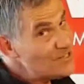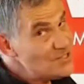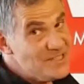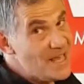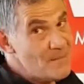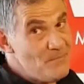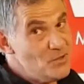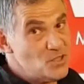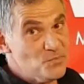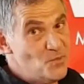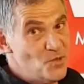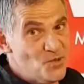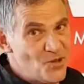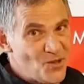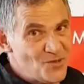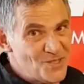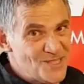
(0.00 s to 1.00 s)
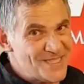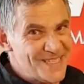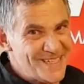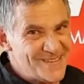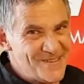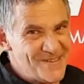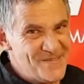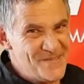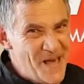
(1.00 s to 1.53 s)
it doesn't get much more
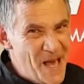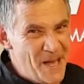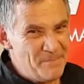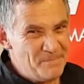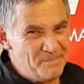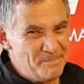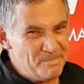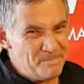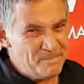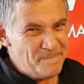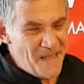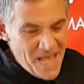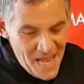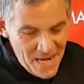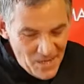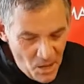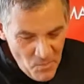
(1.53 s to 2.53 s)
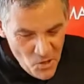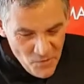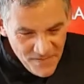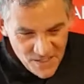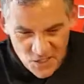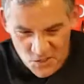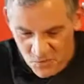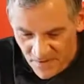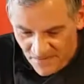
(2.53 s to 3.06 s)
non-stick than that. Now
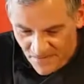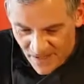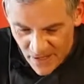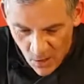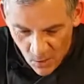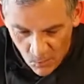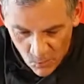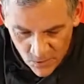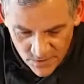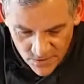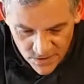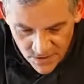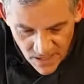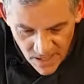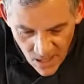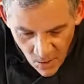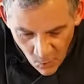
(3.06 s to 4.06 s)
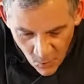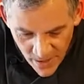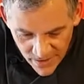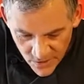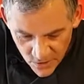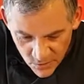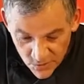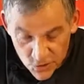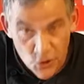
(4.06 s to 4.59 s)
moving swiftly onwards, we
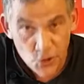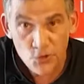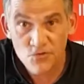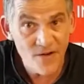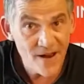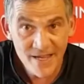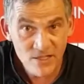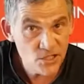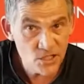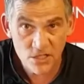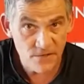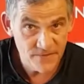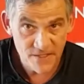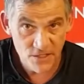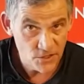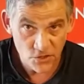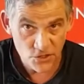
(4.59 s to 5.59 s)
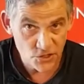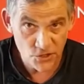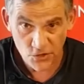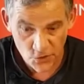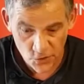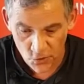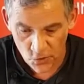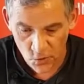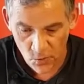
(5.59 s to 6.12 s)
do 2 ranges of
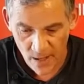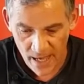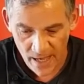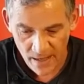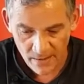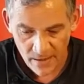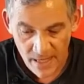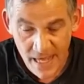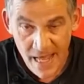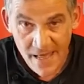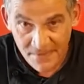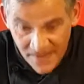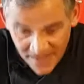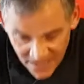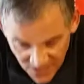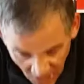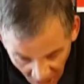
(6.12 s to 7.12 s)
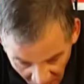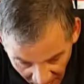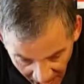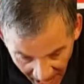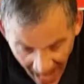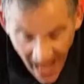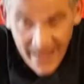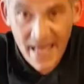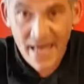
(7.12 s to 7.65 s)
induction cookware. This is our
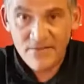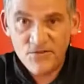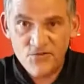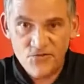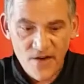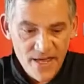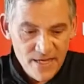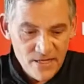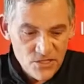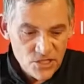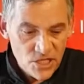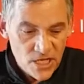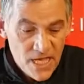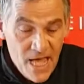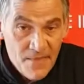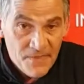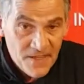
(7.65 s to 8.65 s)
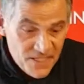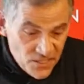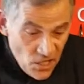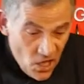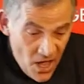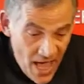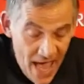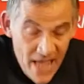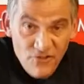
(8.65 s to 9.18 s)
high-end range, this is
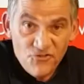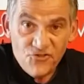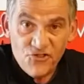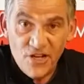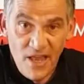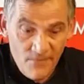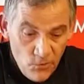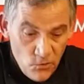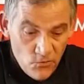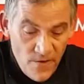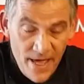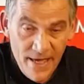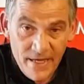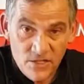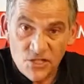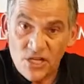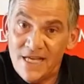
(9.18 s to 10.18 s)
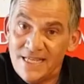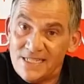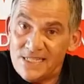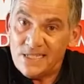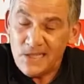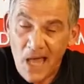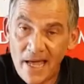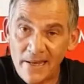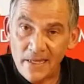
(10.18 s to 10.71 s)
our entry-level range,
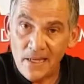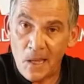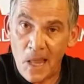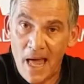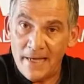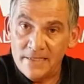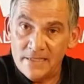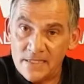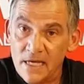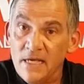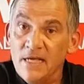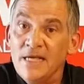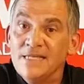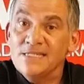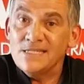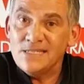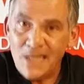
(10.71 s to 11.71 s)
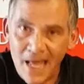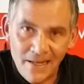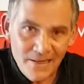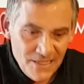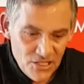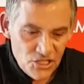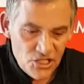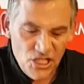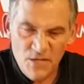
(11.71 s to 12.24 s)
slightly lighter,
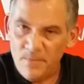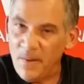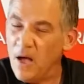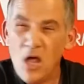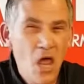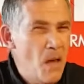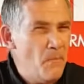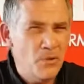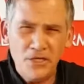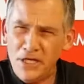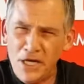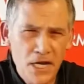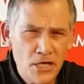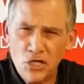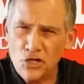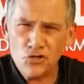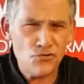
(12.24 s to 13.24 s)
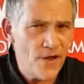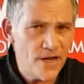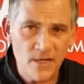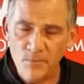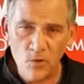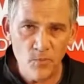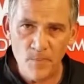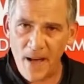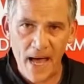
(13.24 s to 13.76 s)
slightly cheaper, but an
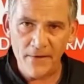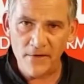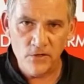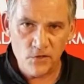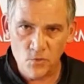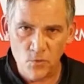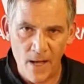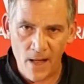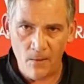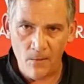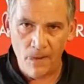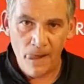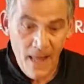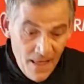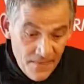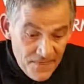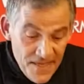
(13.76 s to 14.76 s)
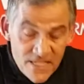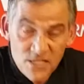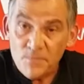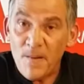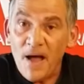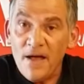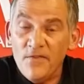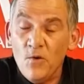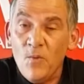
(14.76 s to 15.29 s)
incredible pan as well. This,
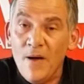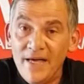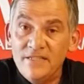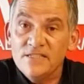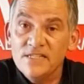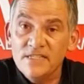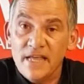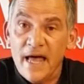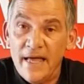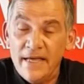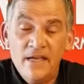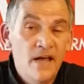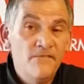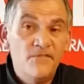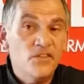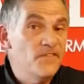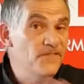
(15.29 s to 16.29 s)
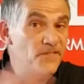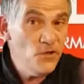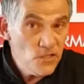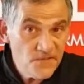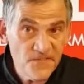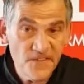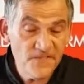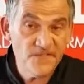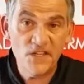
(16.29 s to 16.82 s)
by the way, today, for the
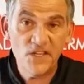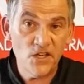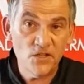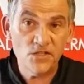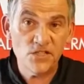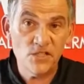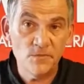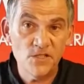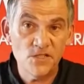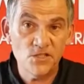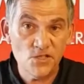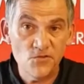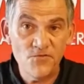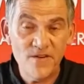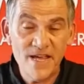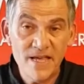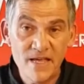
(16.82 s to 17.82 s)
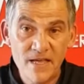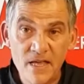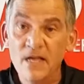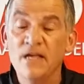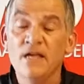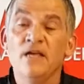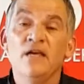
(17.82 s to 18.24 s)
first 50 customers to ring